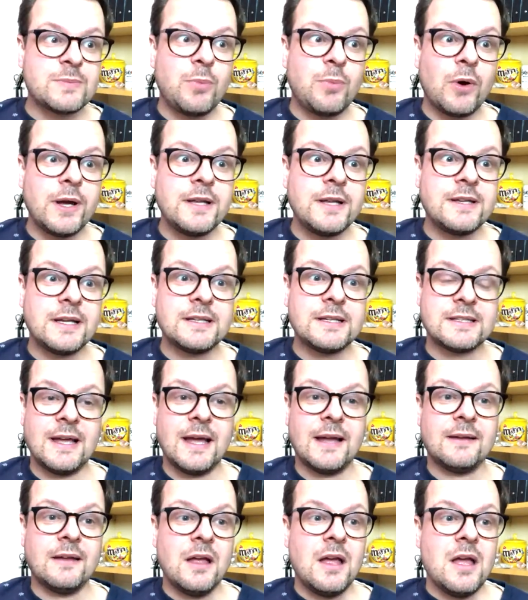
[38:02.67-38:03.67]
point is
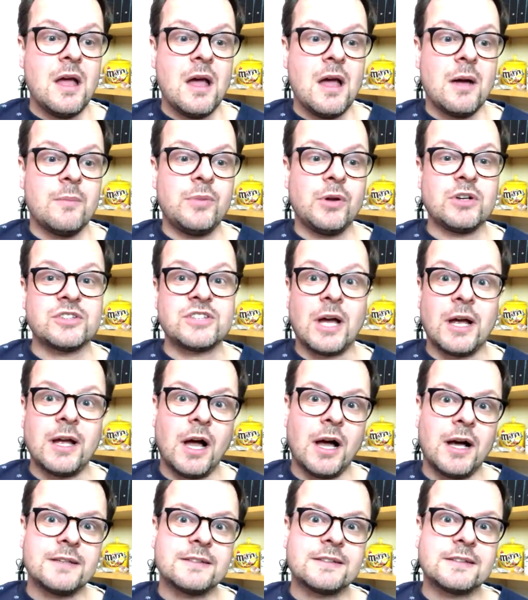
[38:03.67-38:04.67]
that, because I
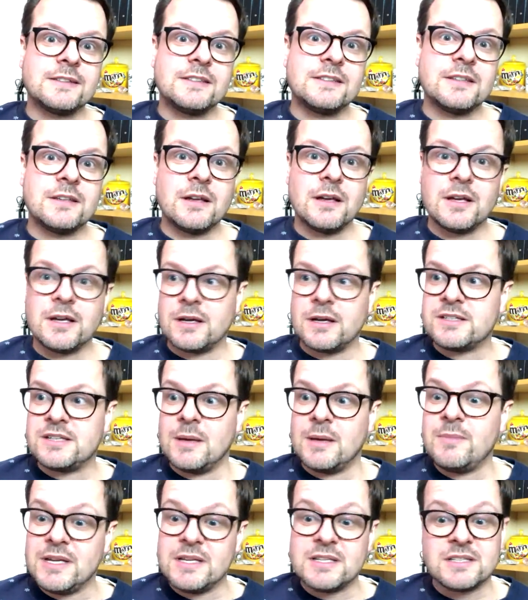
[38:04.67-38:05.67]
asked
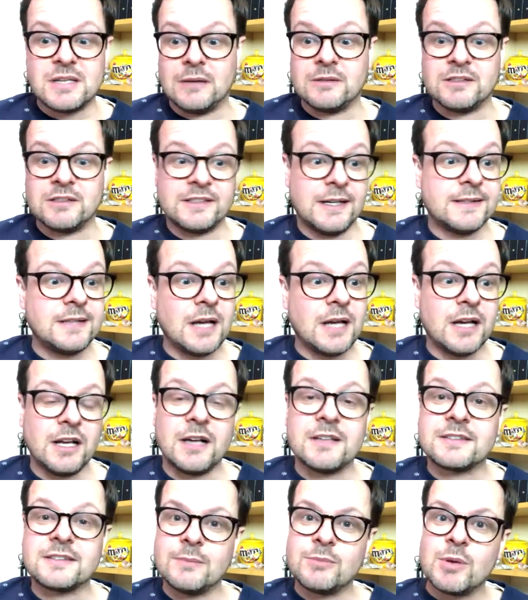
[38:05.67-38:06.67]
Tim, he's downstairs, I
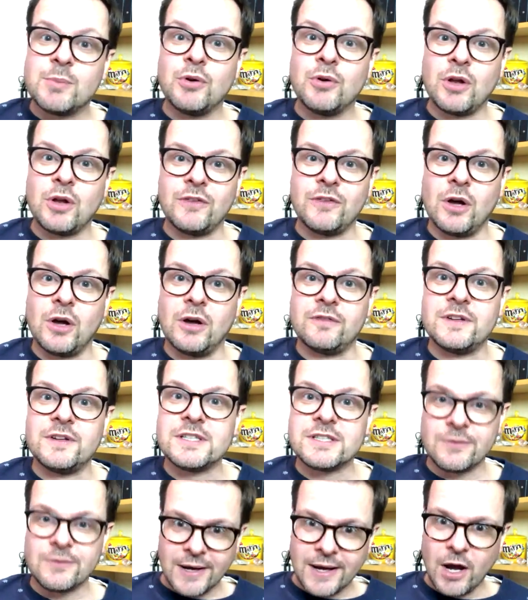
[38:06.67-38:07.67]
asked him to put on the oven.
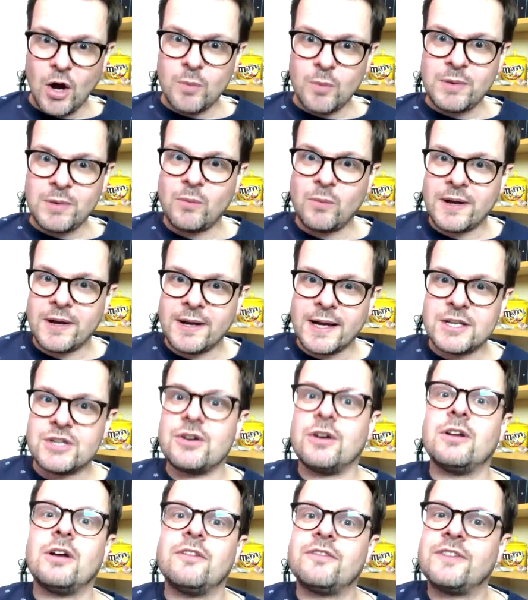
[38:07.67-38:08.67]
So I hope that when I
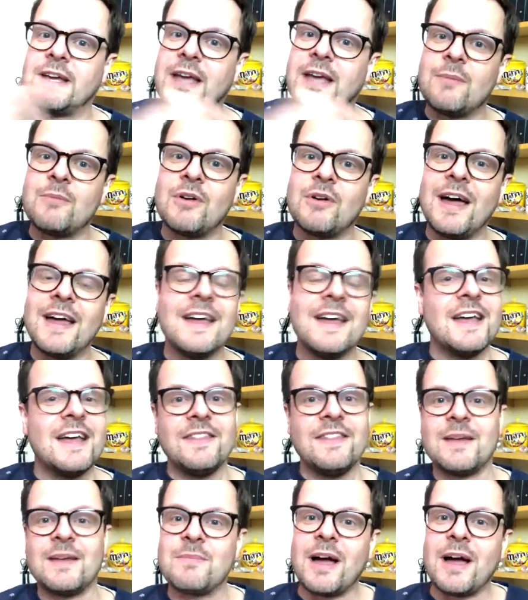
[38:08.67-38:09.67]
turn off the camera,
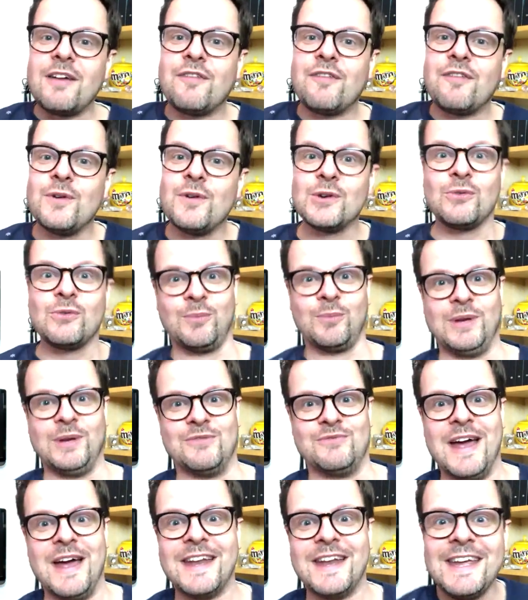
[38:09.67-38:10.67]
that my food will be
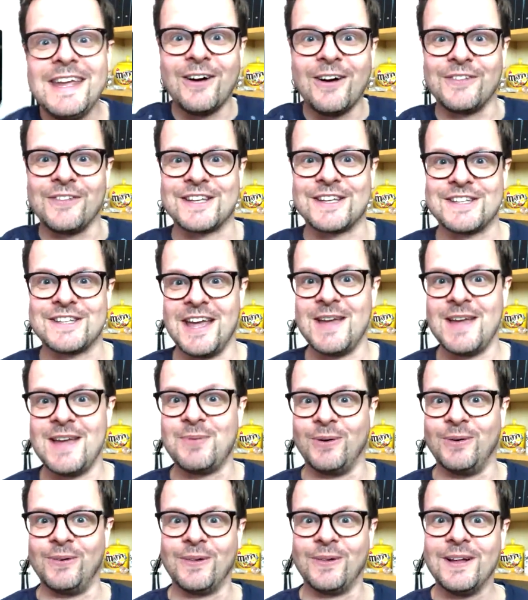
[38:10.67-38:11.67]
ready on the
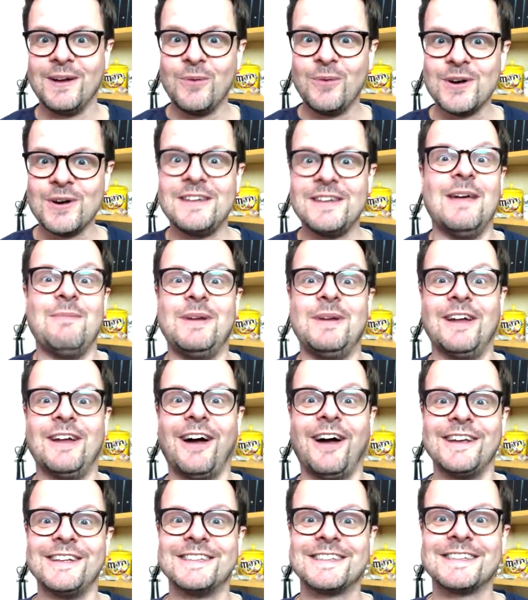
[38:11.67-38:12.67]
table. Wouldn't that be
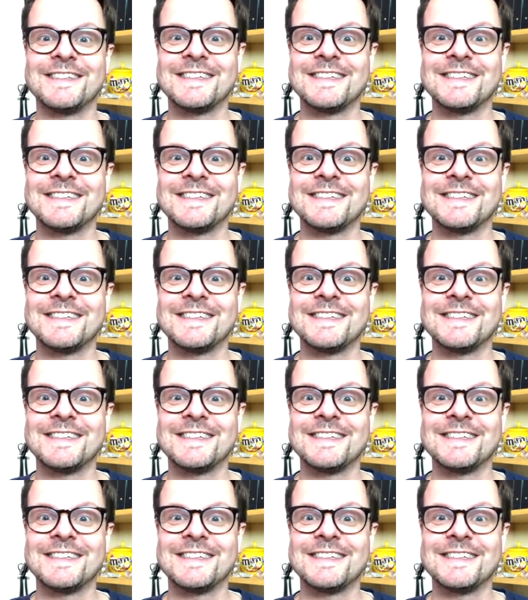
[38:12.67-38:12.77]
nice?